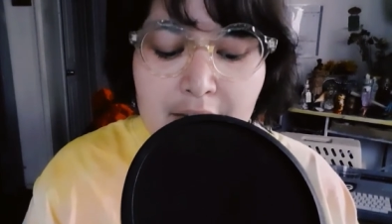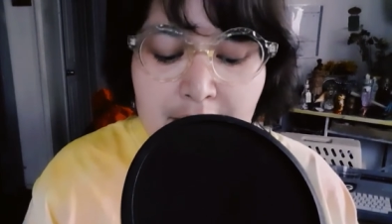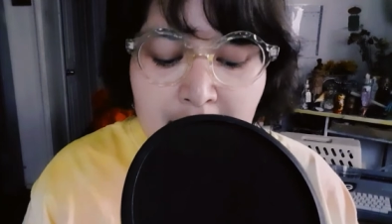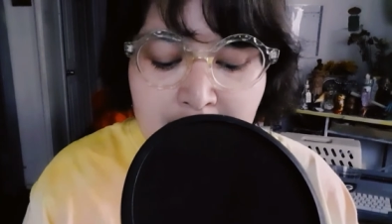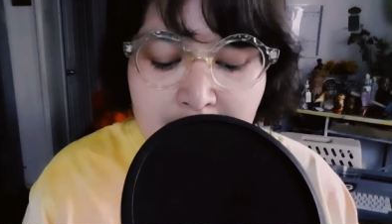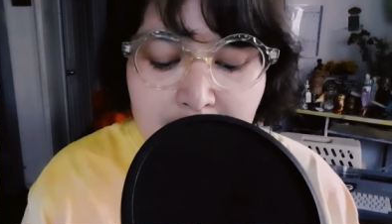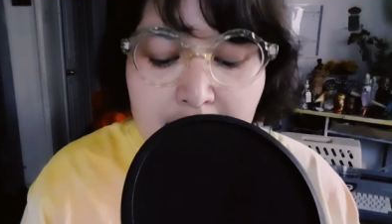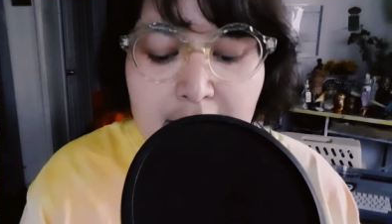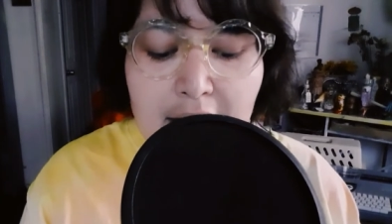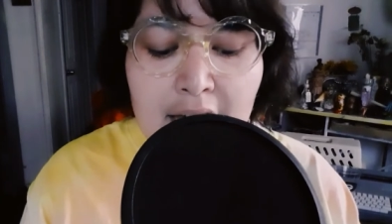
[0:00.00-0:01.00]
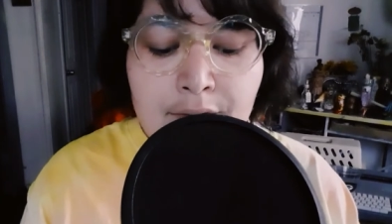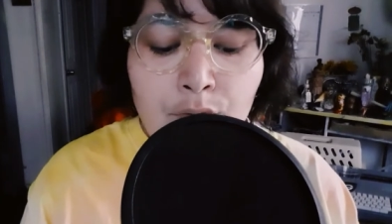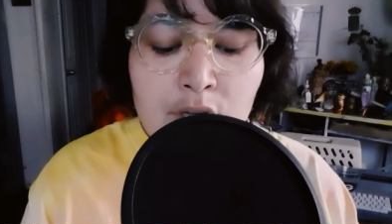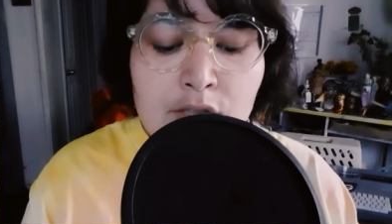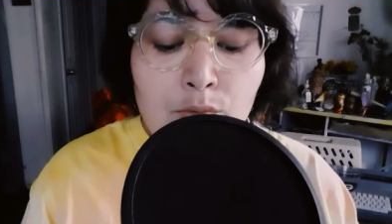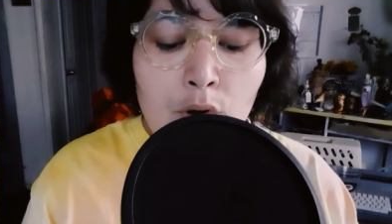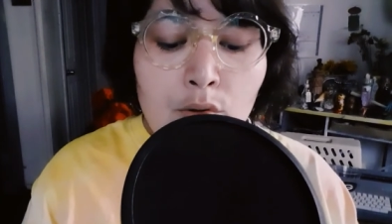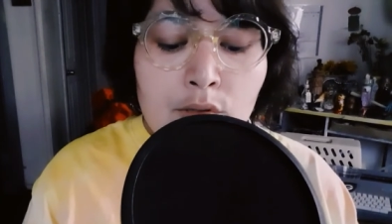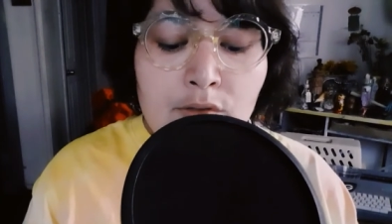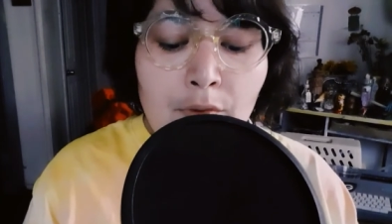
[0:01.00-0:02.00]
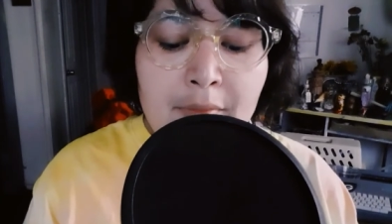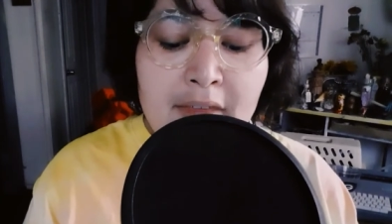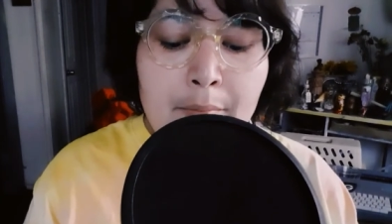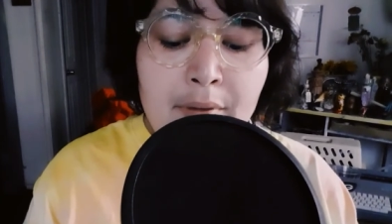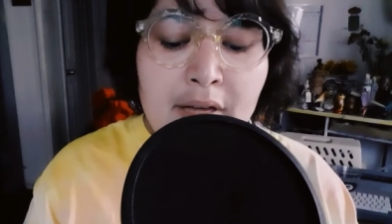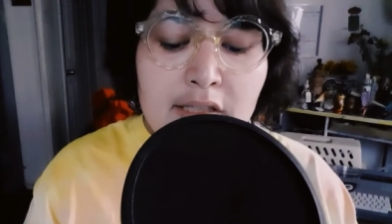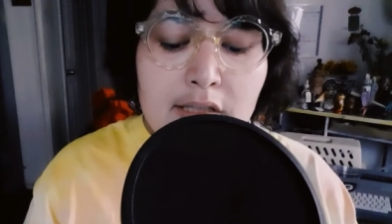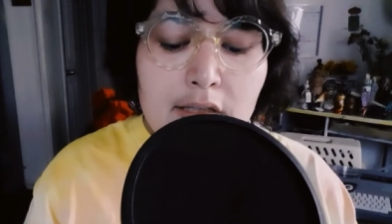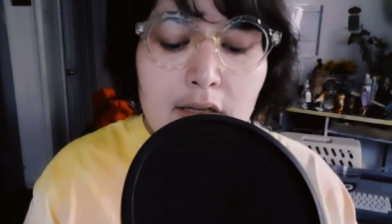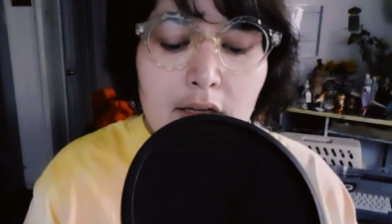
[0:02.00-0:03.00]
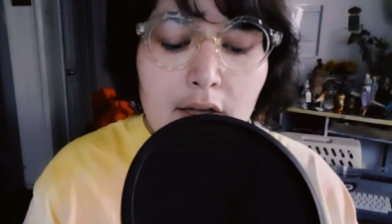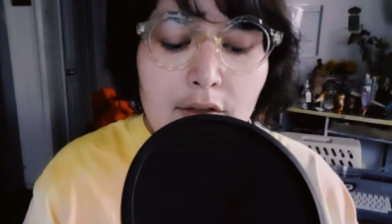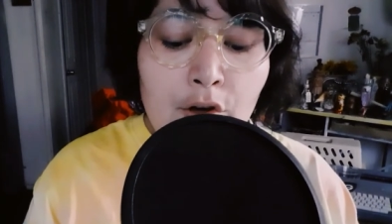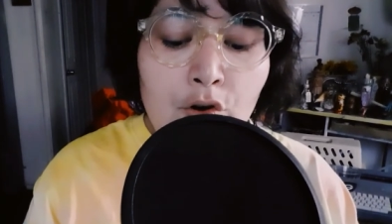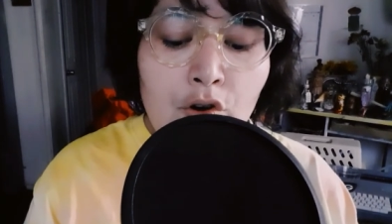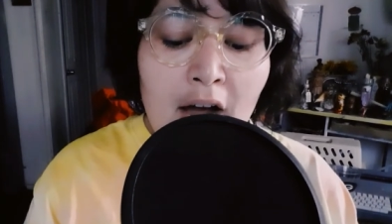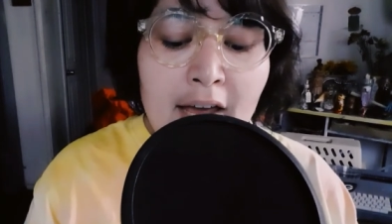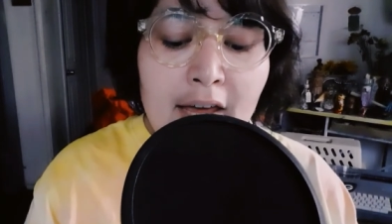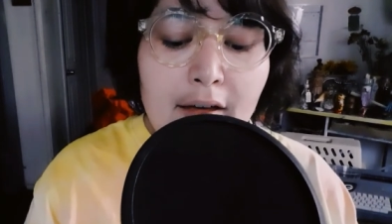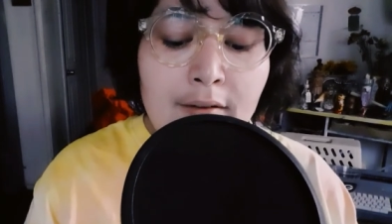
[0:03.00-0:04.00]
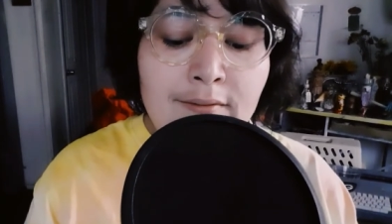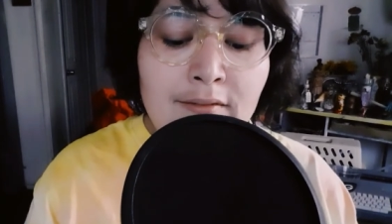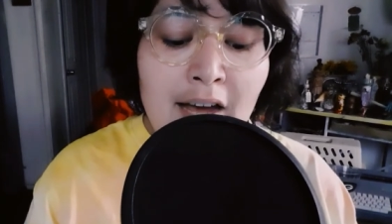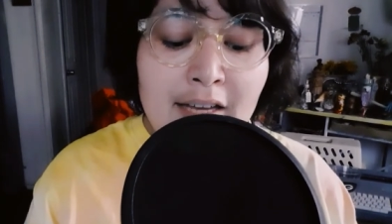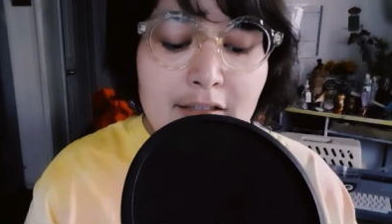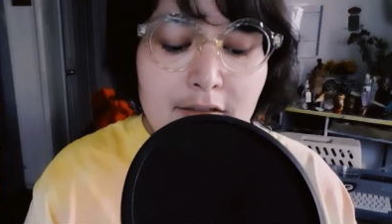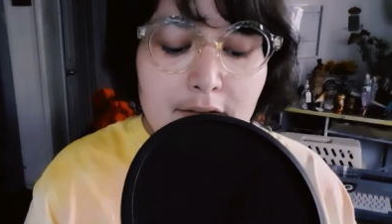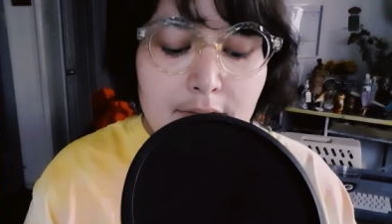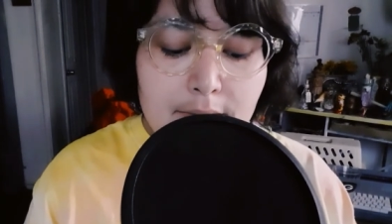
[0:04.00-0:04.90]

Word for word: Then a voice rose from the abyss, the cry of light.